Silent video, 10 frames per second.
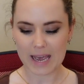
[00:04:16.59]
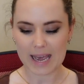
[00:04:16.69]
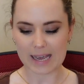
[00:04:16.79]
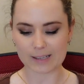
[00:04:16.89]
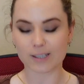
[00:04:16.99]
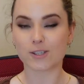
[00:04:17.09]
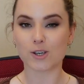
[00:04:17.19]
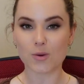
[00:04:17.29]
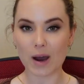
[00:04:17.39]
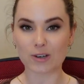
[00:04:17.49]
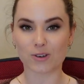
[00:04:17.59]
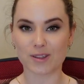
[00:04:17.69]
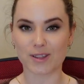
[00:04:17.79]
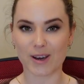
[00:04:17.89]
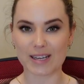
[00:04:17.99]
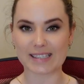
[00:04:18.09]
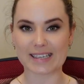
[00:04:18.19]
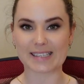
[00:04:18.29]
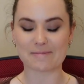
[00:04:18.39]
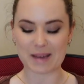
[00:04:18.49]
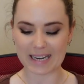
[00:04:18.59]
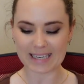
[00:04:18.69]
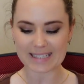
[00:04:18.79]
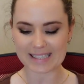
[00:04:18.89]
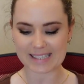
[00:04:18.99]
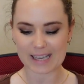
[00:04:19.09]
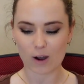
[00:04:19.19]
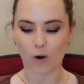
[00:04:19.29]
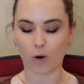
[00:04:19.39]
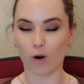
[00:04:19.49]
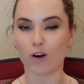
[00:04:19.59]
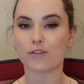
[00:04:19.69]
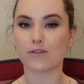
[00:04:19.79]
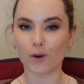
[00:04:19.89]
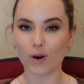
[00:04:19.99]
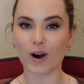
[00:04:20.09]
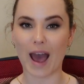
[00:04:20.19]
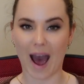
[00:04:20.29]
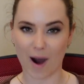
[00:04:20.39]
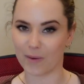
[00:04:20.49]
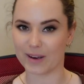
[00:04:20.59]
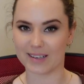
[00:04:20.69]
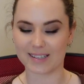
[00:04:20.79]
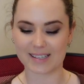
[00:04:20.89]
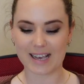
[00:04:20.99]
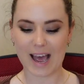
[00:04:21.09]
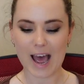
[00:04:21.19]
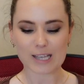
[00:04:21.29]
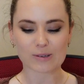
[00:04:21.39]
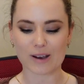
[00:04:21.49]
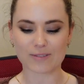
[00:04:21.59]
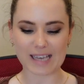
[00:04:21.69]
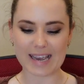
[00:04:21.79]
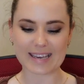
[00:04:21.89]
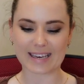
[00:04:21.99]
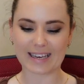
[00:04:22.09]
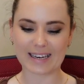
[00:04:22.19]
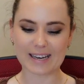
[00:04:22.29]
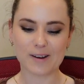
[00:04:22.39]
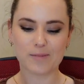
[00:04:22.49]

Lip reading: is 236 minutes or 4 hours. So I've taken